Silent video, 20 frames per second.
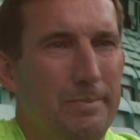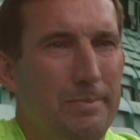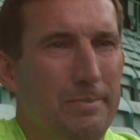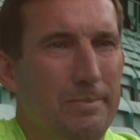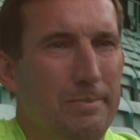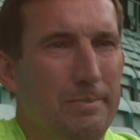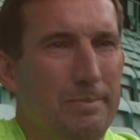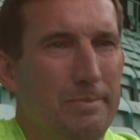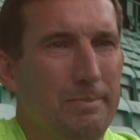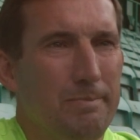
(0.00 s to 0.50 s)

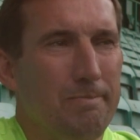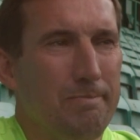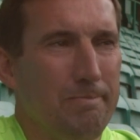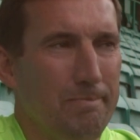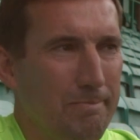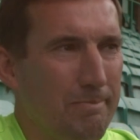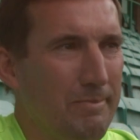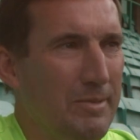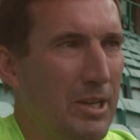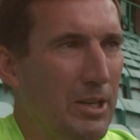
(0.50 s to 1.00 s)
Cheers, Alan.
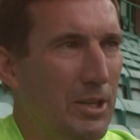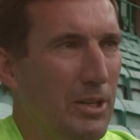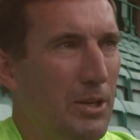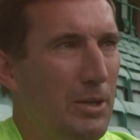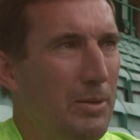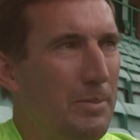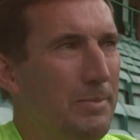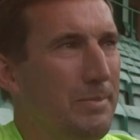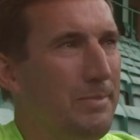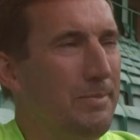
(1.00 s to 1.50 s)
Thanks very
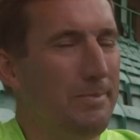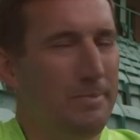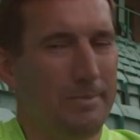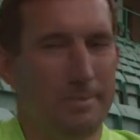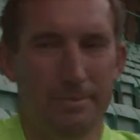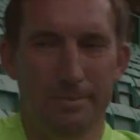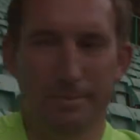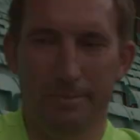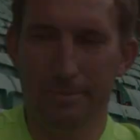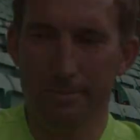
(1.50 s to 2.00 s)
much.
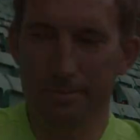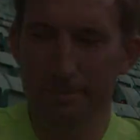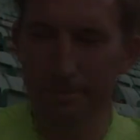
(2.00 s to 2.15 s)
Thank you.